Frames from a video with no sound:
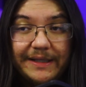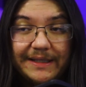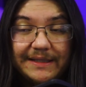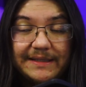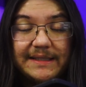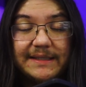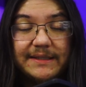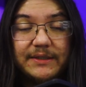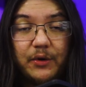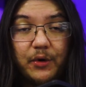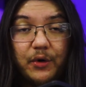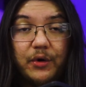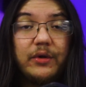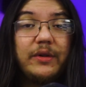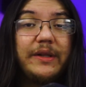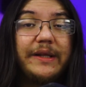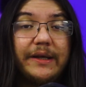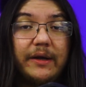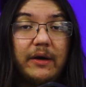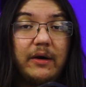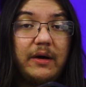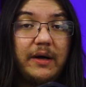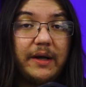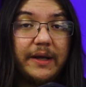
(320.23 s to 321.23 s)
This is early
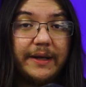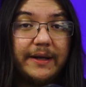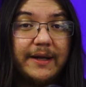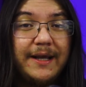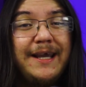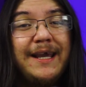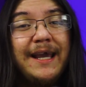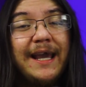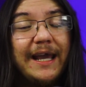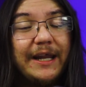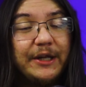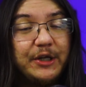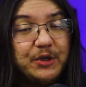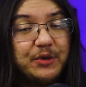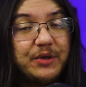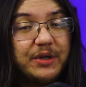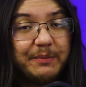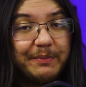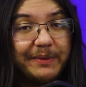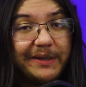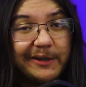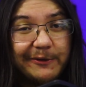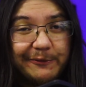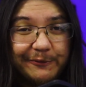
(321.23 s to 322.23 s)
on, and you
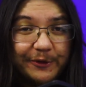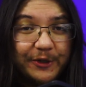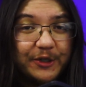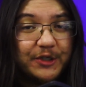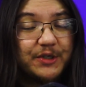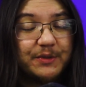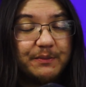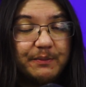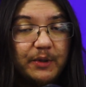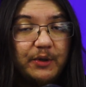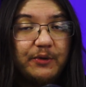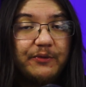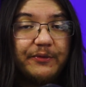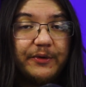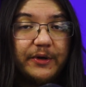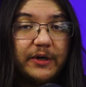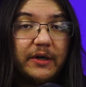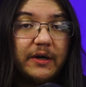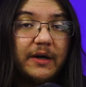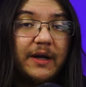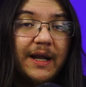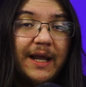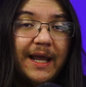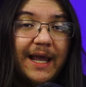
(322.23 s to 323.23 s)
could be a first
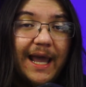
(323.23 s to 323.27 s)
mover